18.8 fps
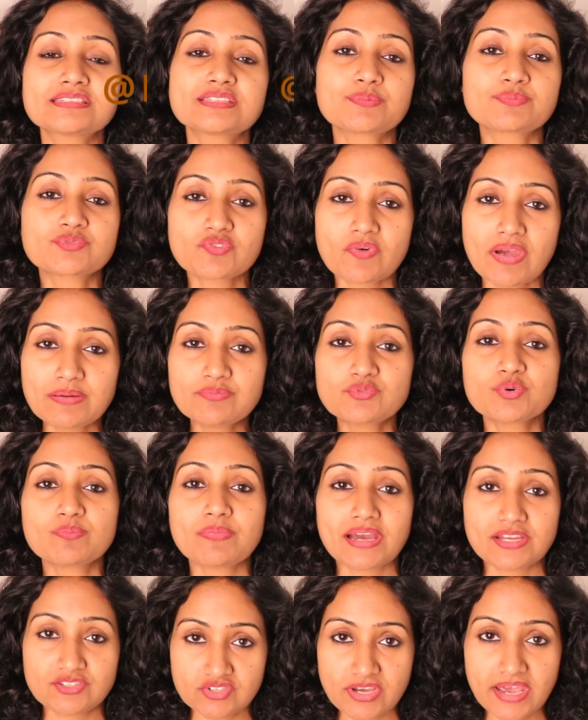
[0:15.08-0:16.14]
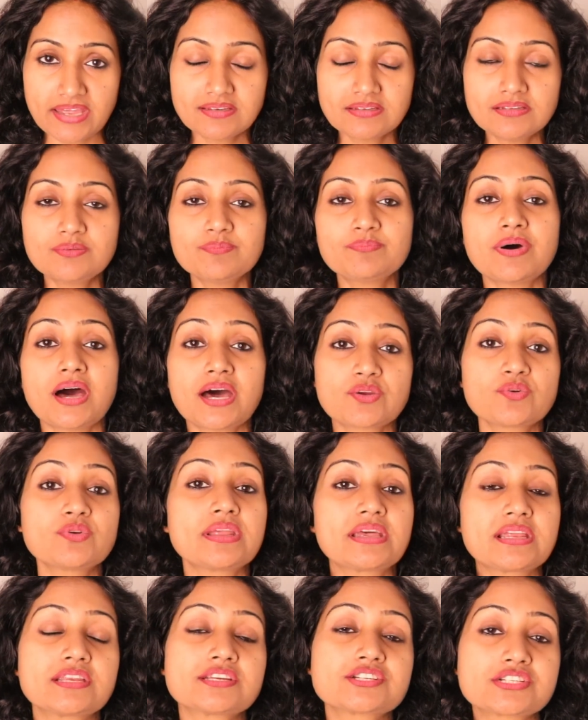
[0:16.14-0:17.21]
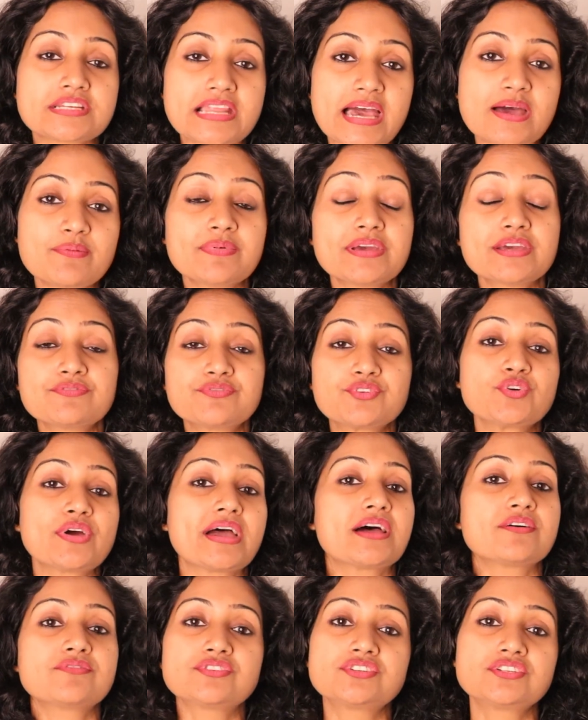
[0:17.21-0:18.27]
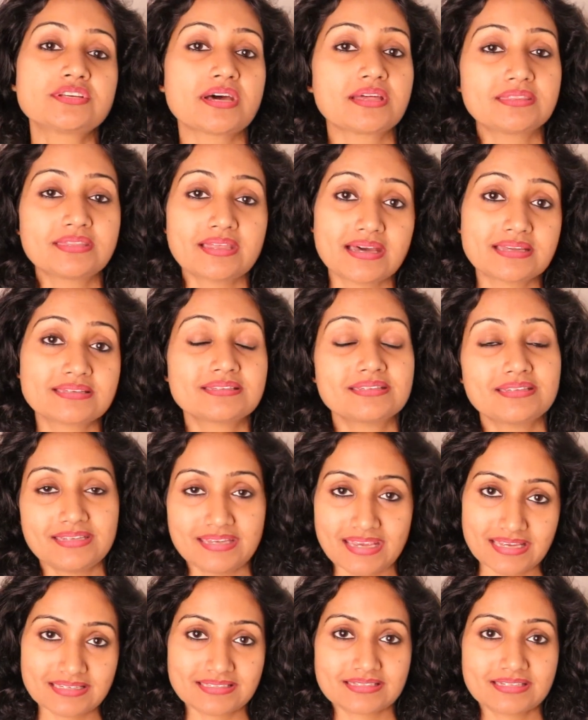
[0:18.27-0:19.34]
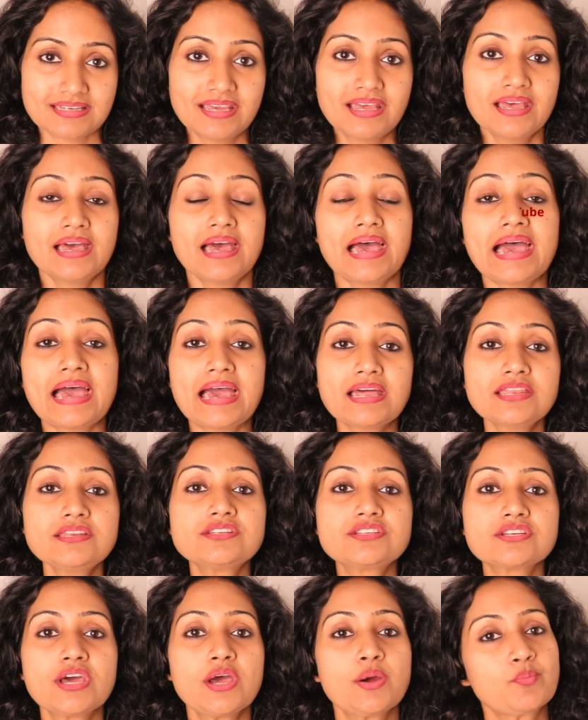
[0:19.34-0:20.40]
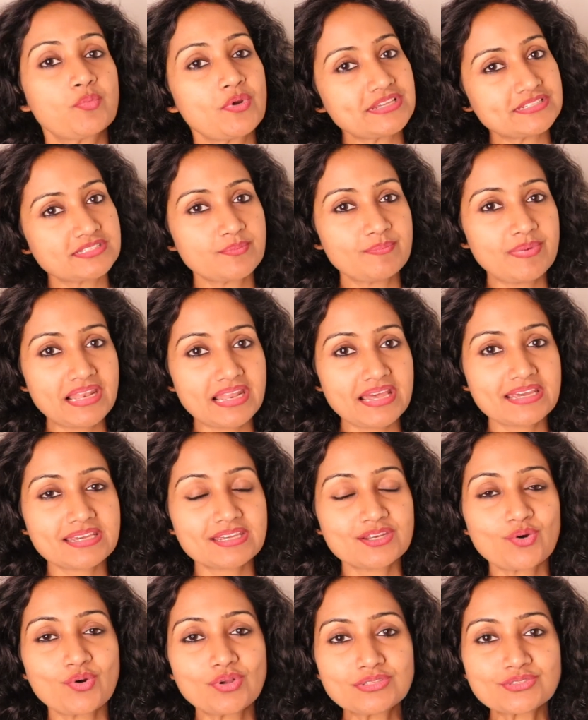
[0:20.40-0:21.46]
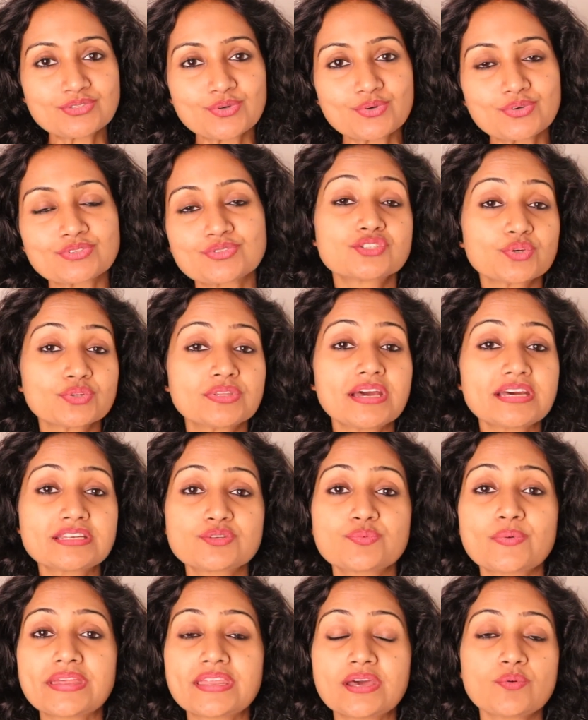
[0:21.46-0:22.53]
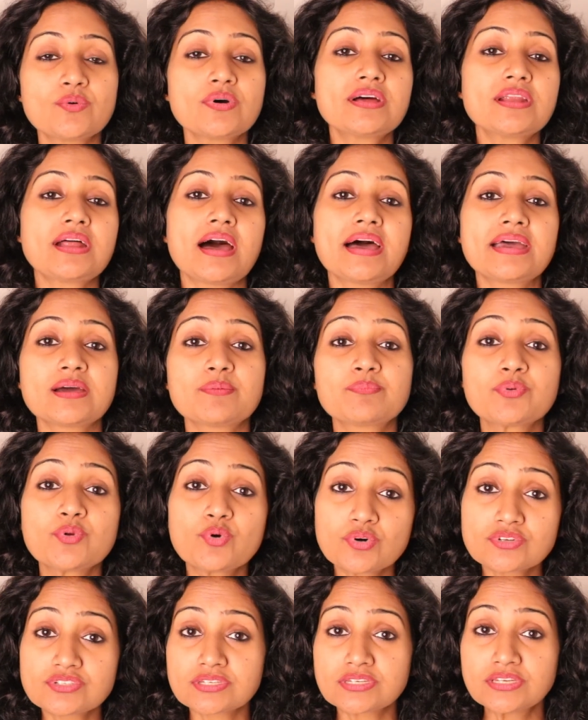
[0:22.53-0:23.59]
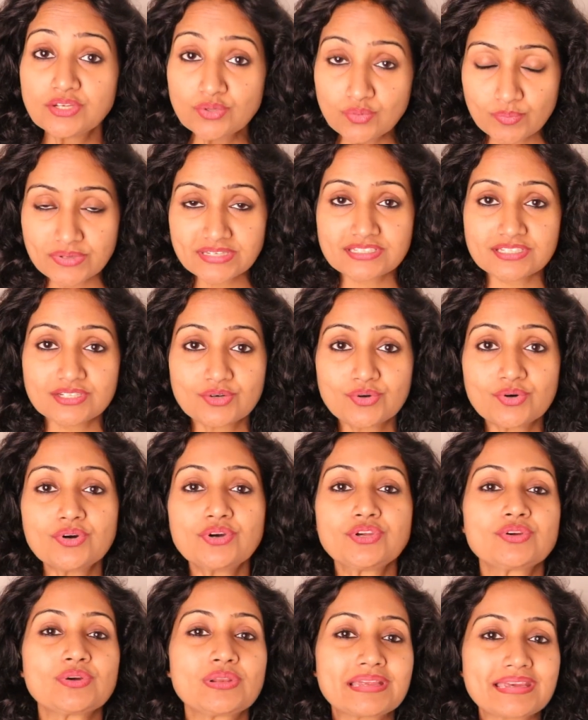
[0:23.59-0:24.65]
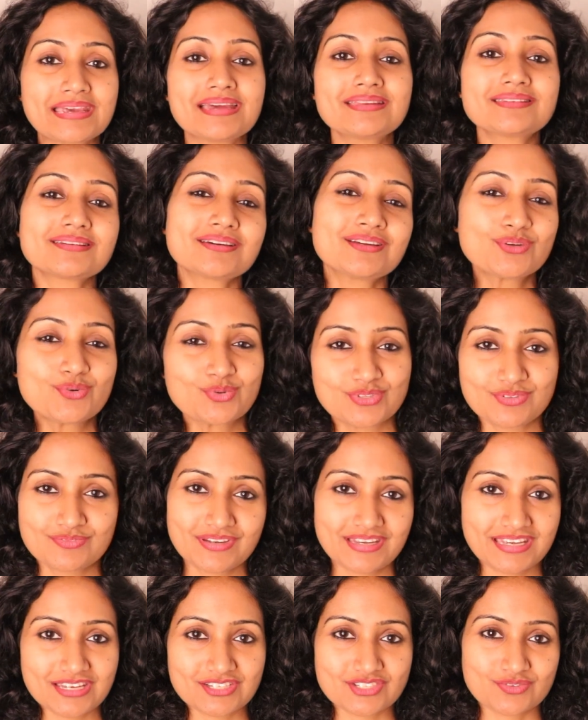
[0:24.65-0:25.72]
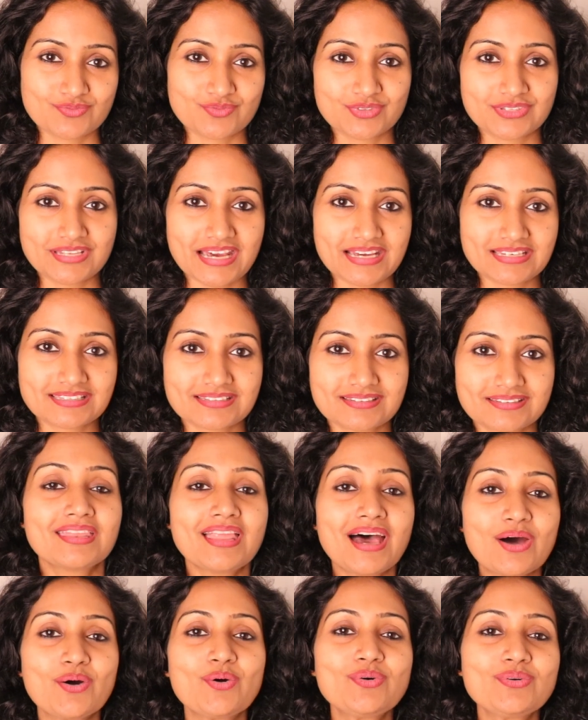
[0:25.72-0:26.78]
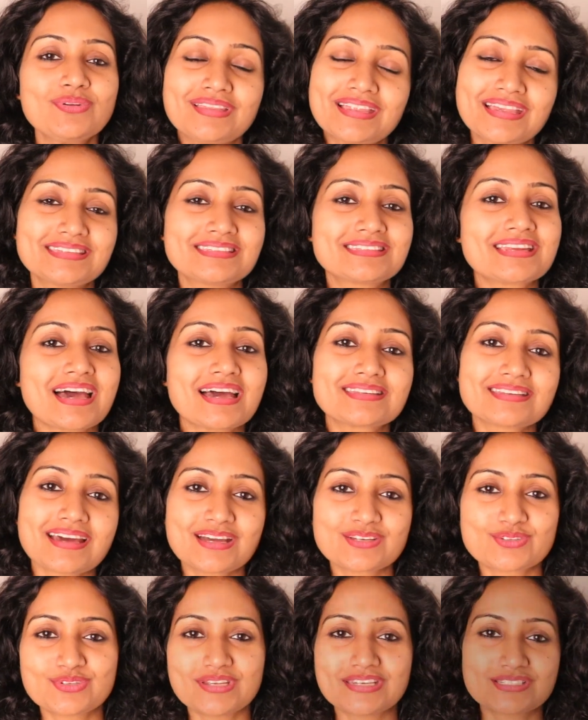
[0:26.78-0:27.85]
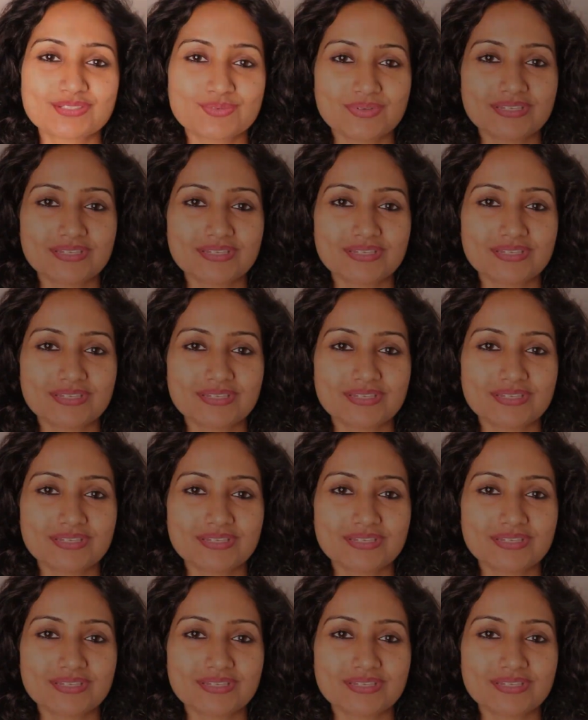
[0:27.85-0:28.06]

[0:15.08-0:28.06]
and subscribe to my channel Parul English Lab if you haven't done that yet. And press the bell icon also so that whenever I upload a new video, you'll get a notification for that. Now let's start our today's